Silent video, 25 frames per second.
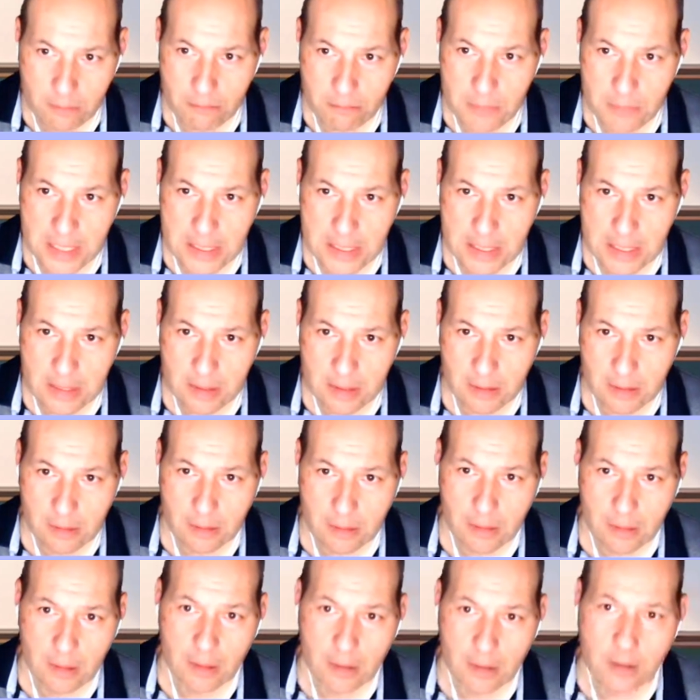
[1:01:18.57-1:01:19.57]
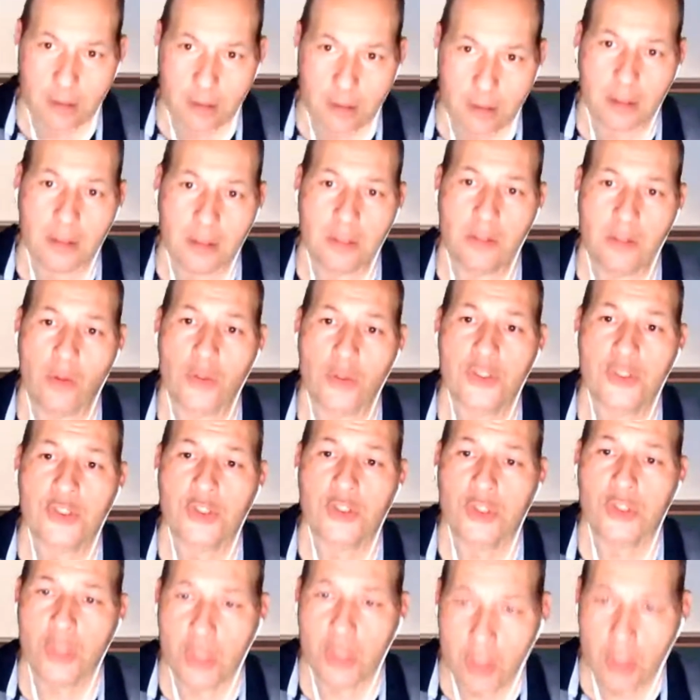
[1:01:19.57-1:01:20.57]
meaning the
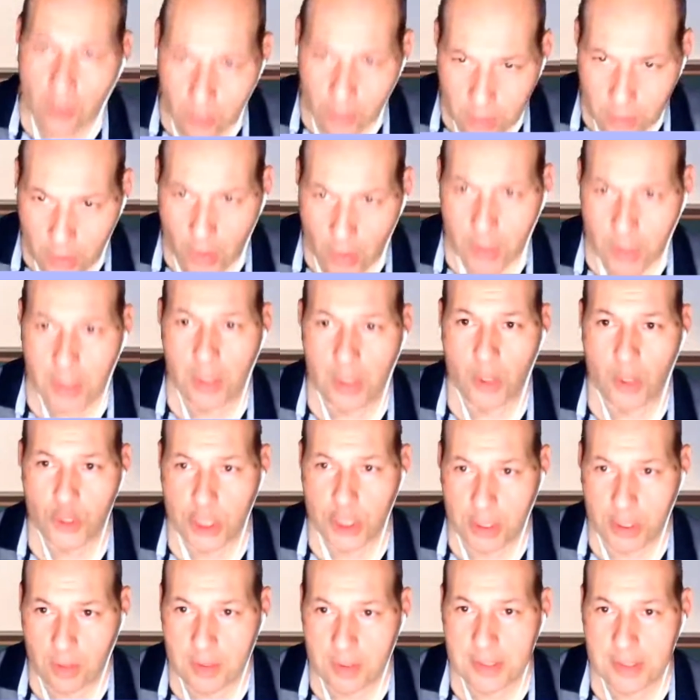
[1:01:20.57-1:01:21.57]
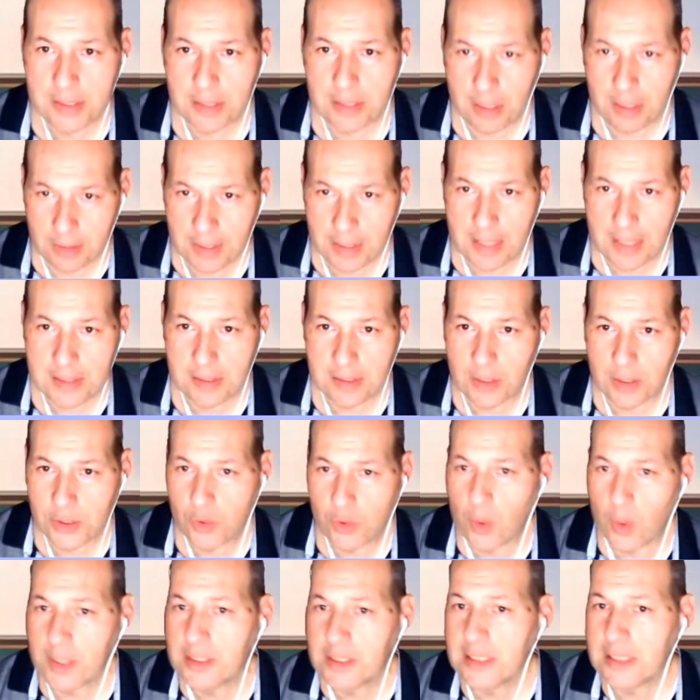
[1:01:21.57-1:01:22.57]
second logical test.
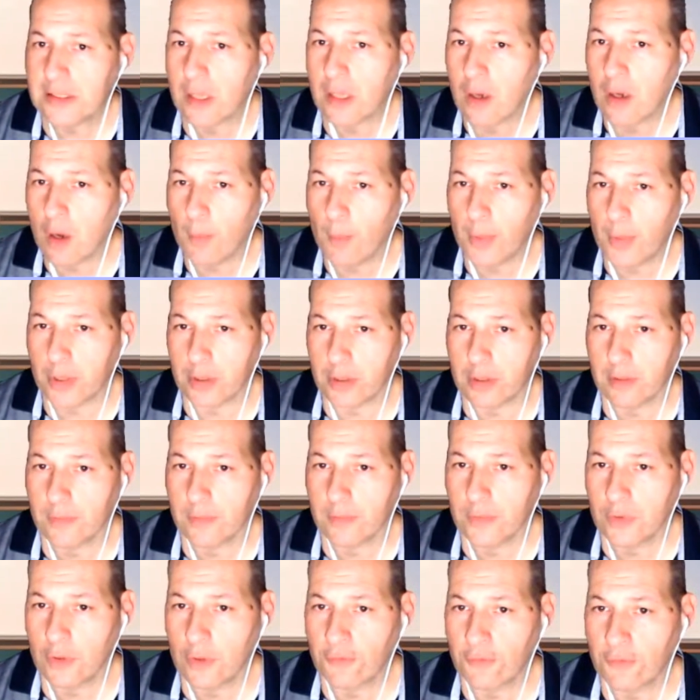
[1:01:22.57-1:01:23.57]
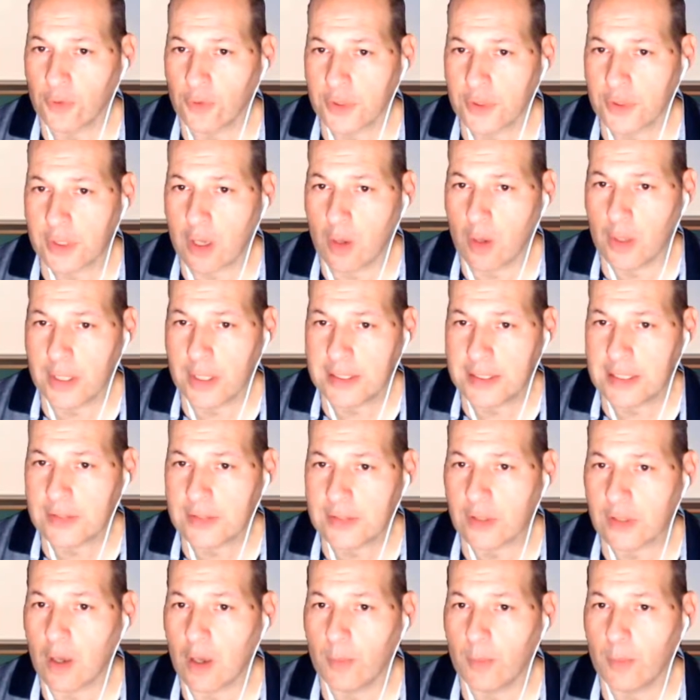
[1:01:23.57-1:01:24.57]
So it is a couple. The first, it is
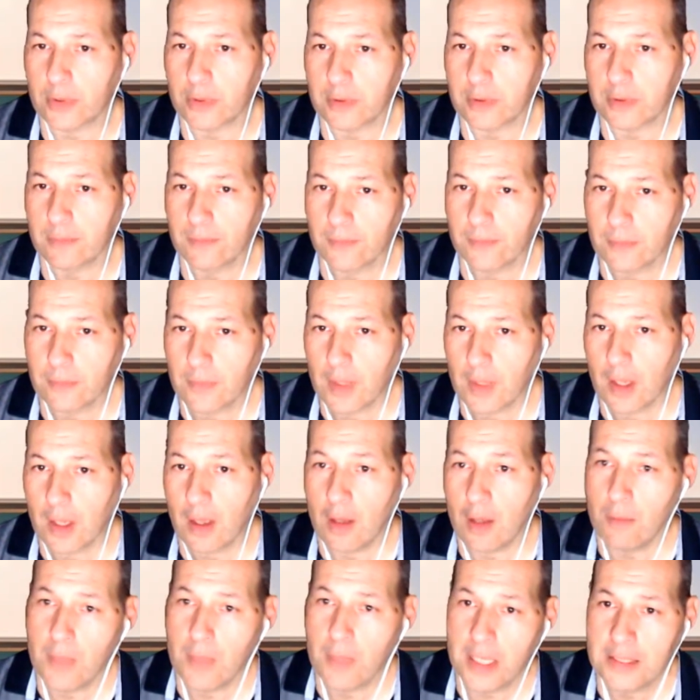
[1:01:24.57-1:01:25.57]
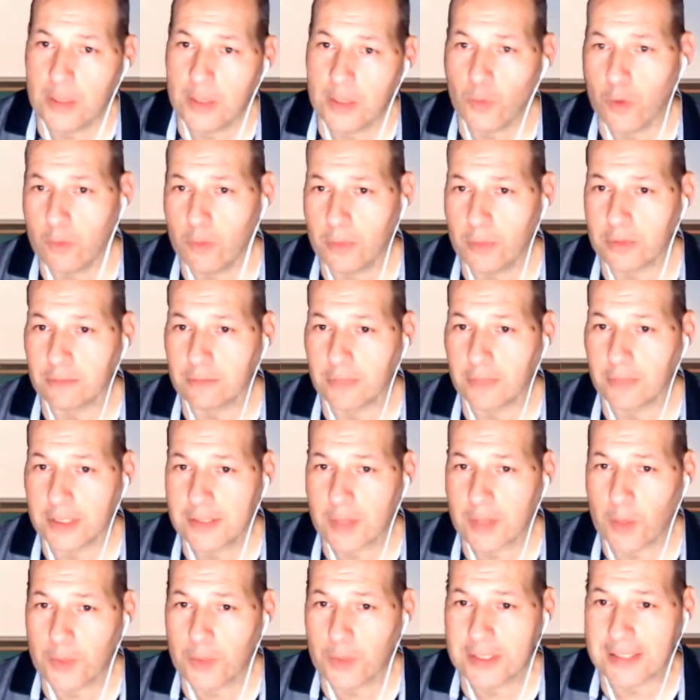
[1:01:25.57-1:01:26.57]
a couple, a man, a woman,
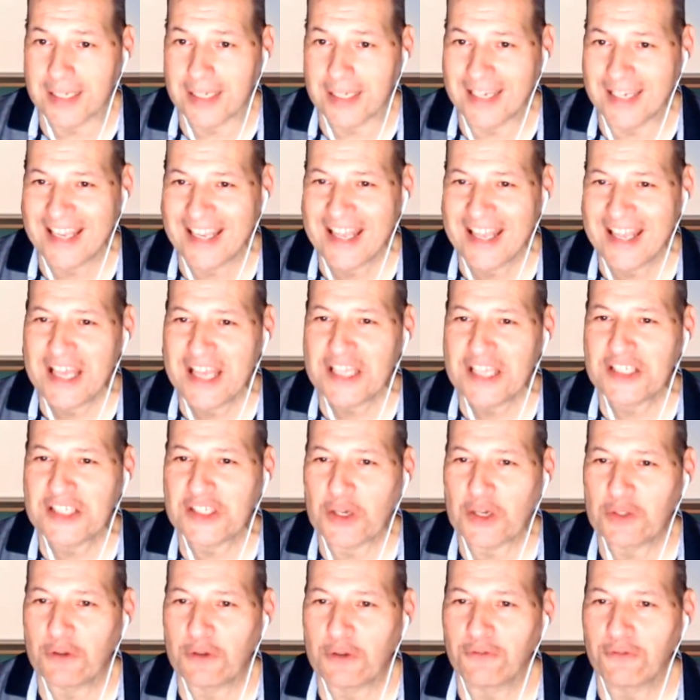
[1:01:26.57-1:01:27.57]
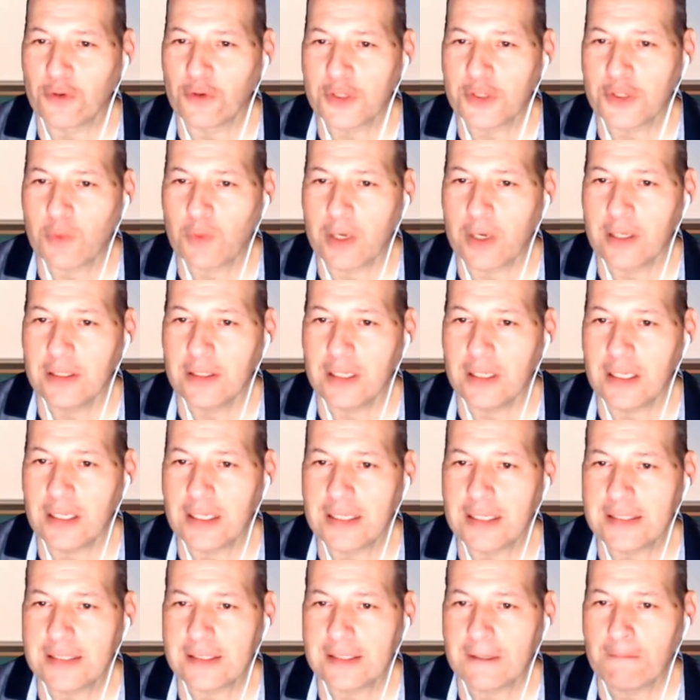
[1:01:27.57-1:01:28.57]
I would say. So the first one
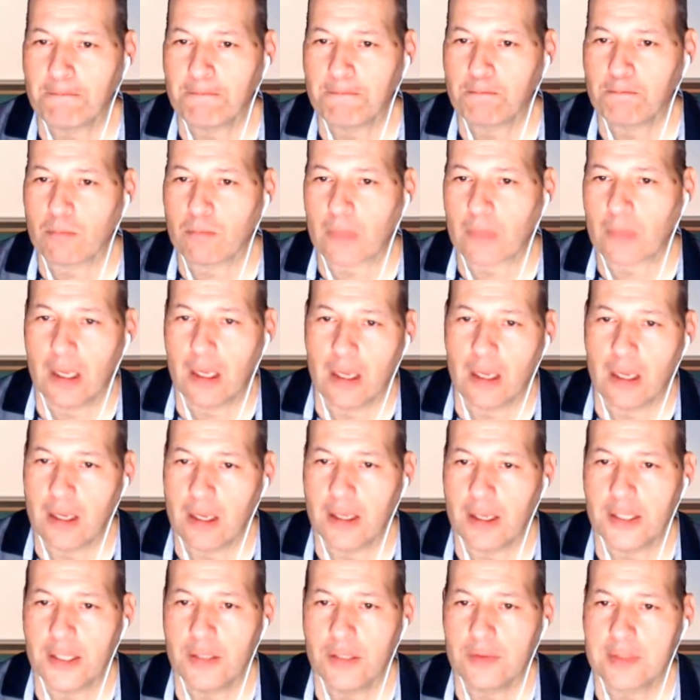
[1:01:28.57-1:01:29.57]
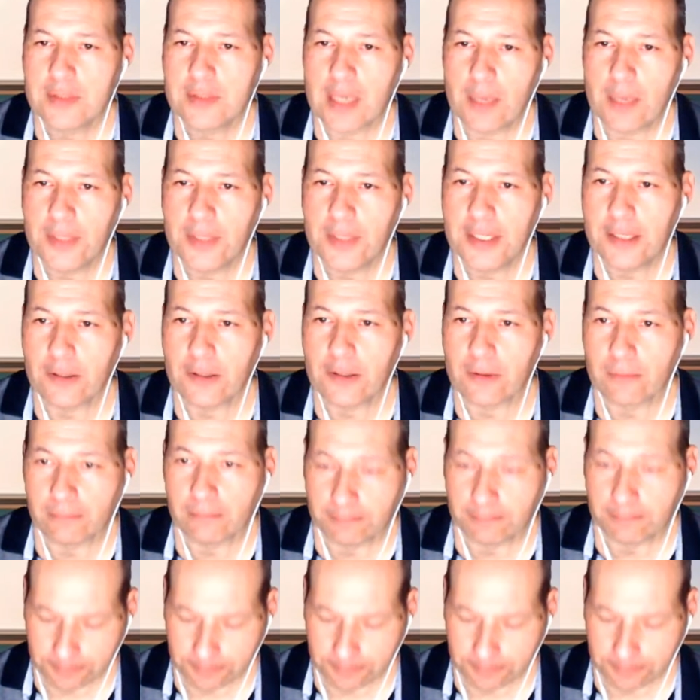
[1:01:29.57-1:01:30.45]
is you type here